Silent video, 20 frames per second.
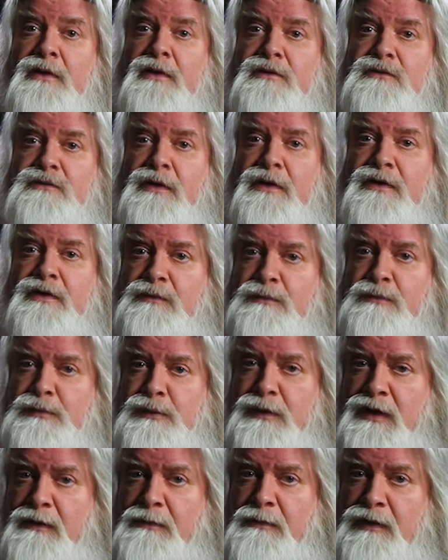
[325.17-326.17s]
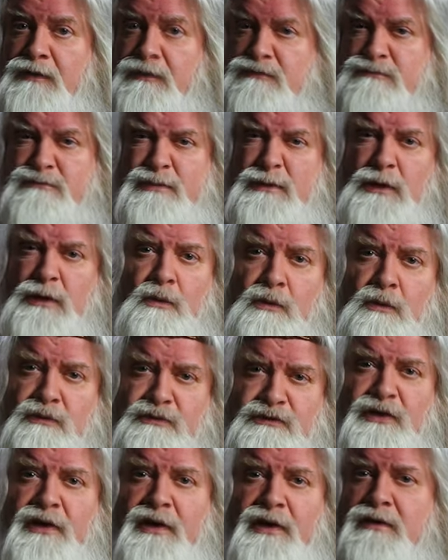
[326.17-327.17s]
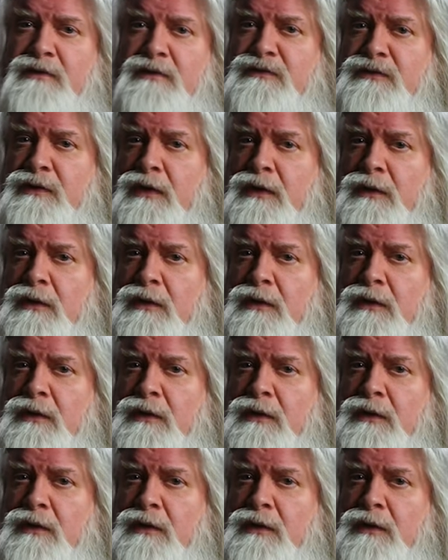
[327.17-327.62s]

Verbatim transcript: trying to bring about local change